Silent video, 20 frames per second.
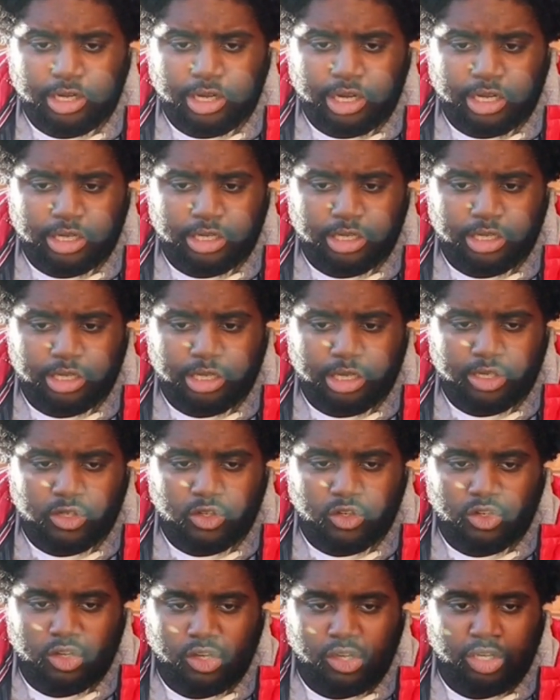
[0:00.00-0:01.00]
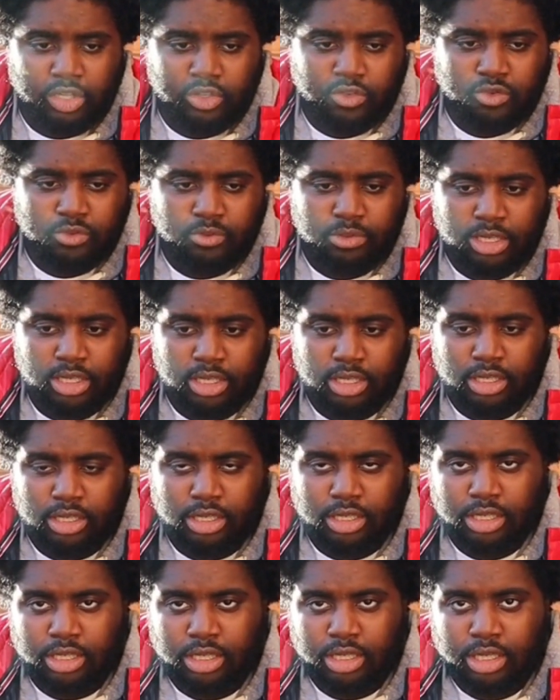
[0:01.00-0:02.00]
and there's a chance for me
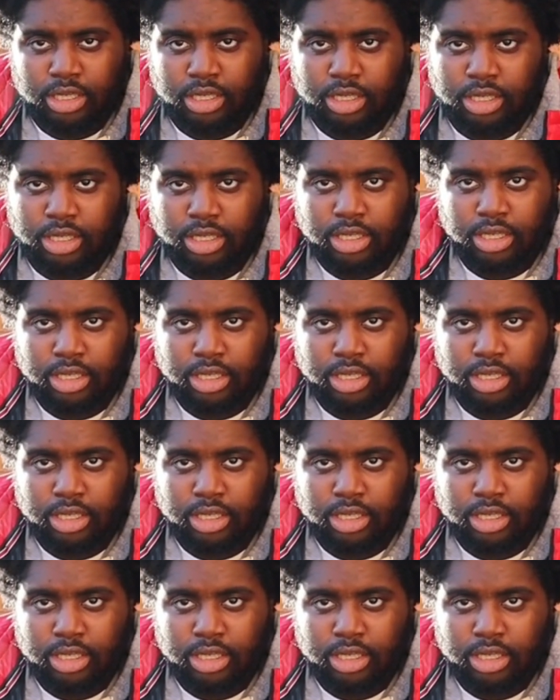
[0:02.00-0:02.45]
to